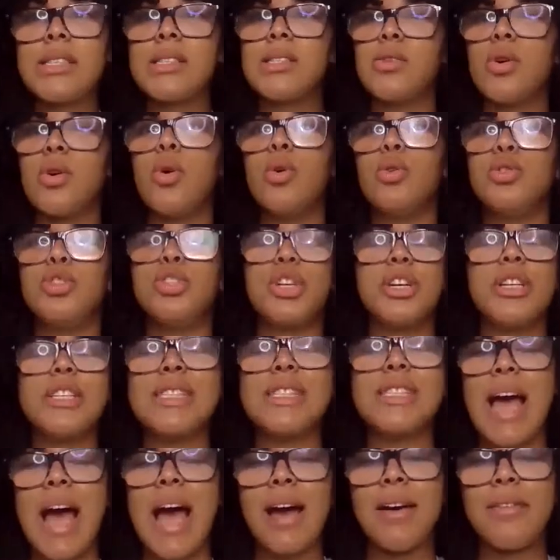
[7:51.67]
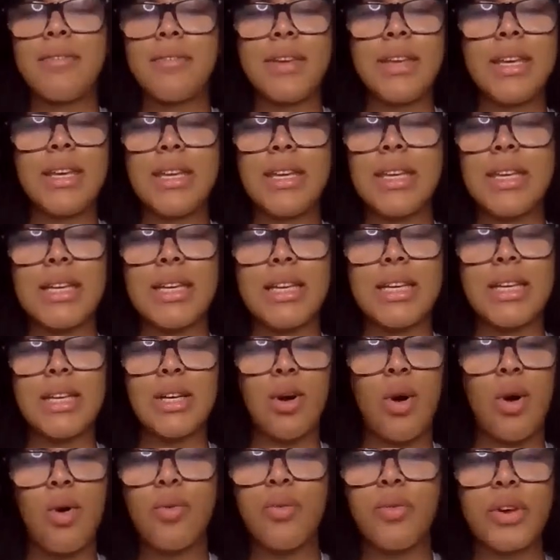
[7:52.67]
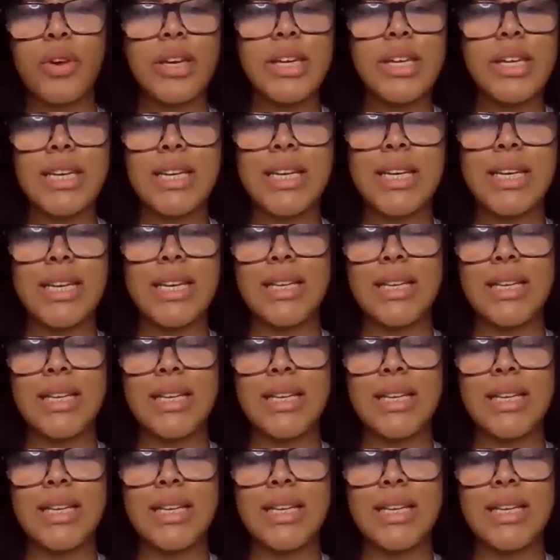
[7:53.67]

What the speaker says: so just having COVID